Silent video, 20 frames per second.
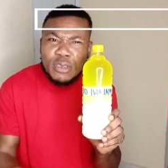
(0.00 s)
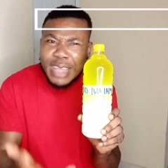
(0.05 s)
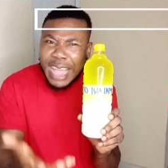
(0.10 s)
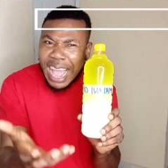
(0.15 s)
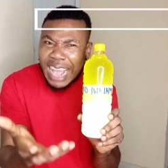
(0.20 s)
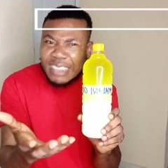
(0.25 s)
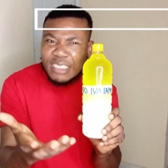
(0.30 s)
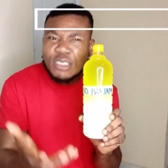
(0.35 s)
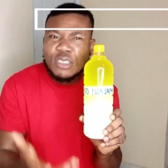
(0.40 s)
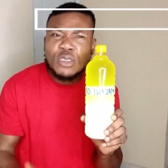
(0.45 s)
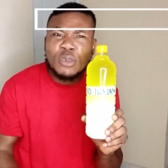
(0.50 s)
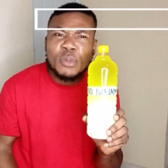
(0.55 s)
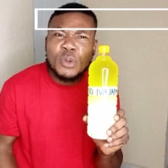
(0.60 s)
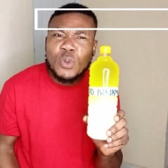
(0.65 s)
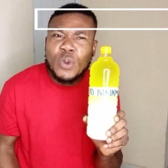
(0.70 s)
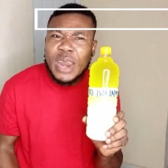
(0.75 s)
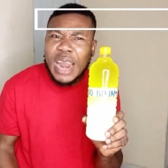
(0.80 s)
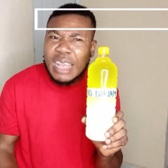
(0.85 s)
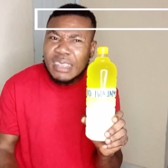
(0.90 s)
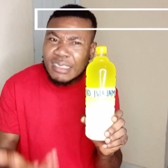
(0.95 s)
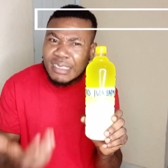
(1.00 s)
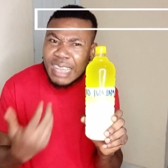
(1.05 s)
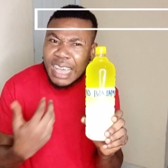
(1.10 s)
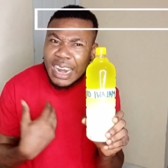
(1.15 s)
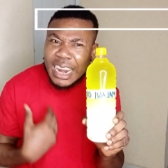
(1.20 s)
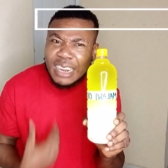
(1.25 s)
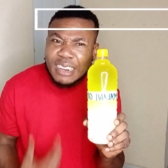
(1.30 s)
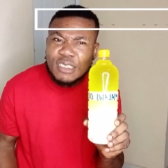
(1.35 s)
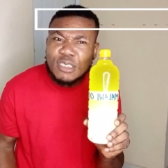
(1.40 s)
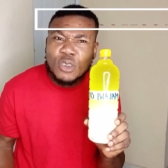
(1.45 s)
You guys know me when I
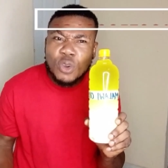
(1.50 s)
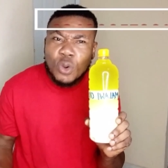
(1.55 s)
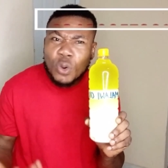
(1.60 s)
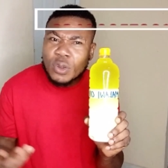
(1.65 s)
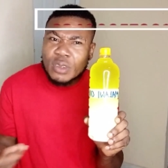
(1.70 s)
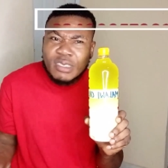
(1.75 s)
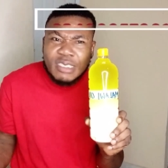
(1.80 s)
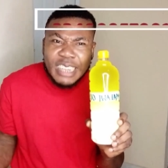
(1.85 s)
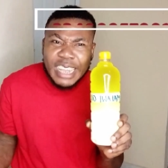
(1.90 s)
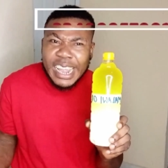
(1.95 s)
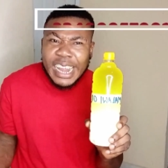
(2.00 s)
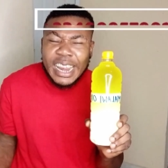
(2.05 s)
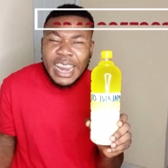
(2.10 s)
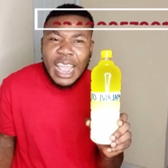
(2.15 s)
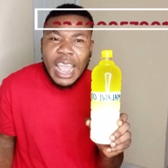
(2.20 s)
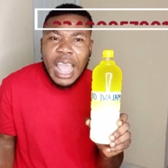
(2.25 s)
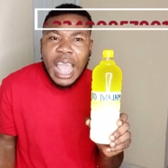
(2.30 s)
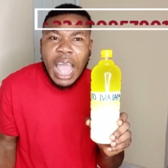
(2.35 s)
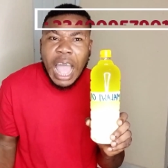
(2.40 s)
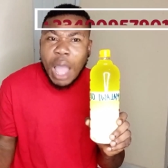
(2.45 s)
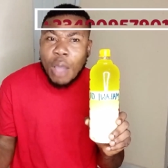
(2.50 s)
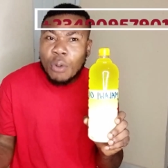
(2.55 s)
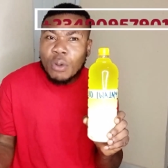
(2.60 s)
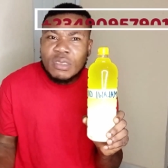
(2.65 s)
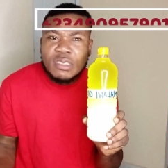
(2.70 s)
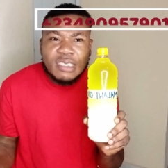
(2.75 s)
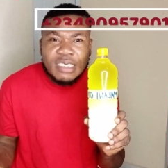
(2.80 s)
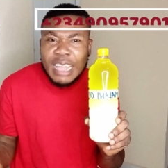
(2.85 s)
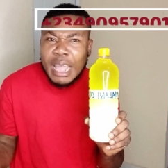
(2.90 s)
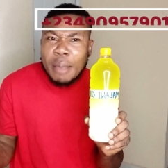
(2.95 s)
started this whole thing. I
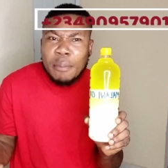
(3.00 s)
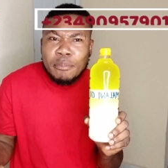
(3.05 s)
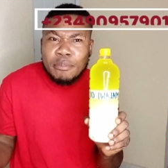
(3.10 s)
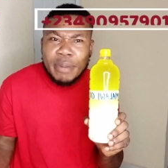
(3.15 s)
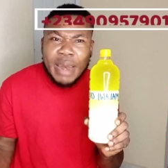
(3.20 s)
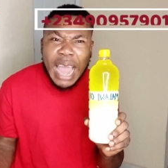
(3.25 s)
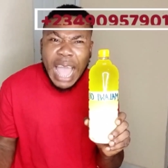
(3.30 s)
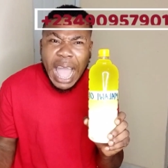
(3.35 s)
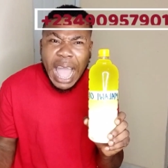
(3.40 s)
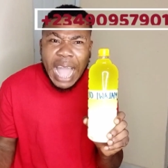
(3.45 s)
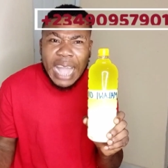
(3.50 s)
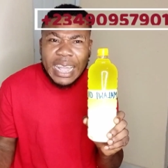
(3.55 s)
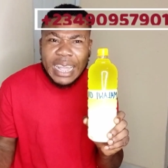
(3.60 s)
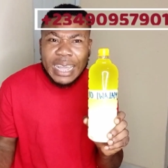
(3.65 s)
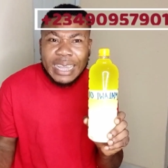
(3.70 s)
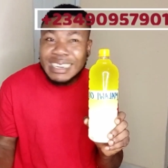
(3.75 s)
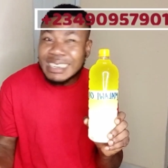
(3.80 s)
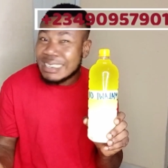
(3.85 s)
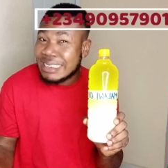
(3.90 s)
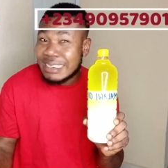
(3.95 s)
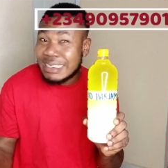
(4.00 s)
was damn black,